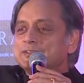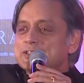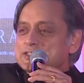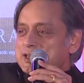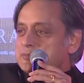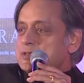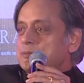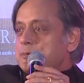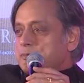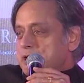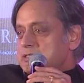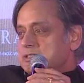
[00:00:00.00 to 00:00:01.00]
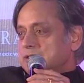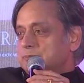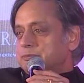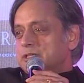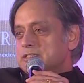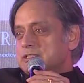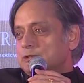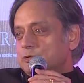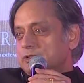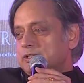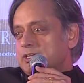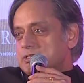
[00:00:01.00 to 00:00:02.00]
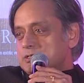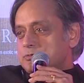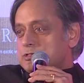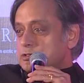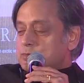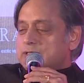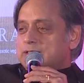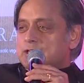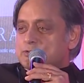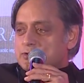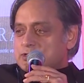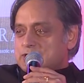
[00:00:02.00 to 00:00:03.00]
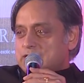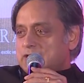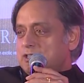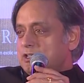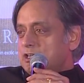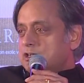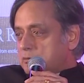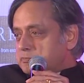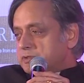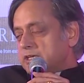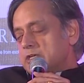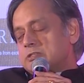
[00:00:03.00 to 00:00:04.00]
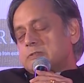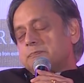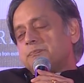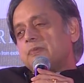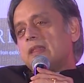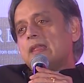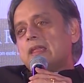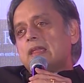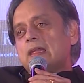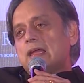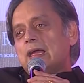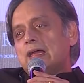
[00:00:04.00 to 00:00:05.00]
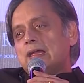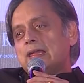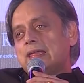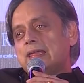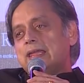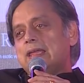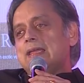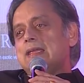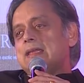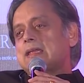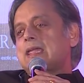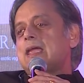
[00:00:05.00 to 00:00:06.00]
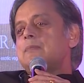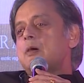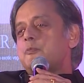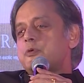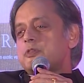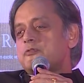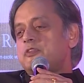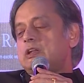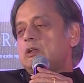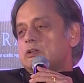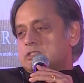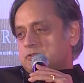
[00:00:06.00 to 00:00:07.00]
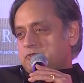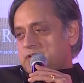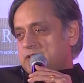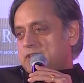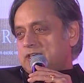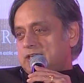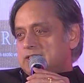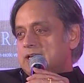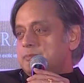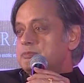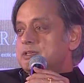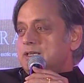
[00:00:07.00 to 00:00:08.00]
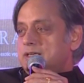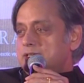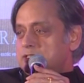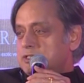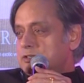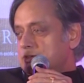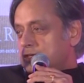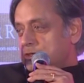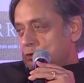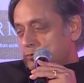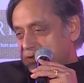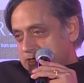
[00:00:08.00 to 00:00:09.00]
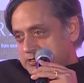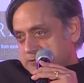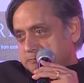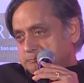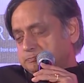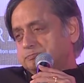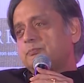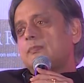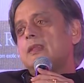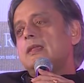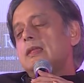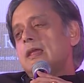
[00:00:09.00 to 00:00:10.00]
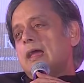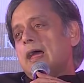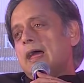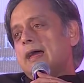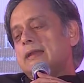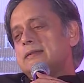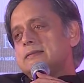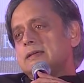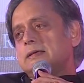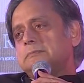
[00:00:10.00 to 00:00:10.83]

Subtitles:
at the same time a practical political organizer, which is quite an interesting combination. He came up with a philosophy that he dubbed integral humanism. And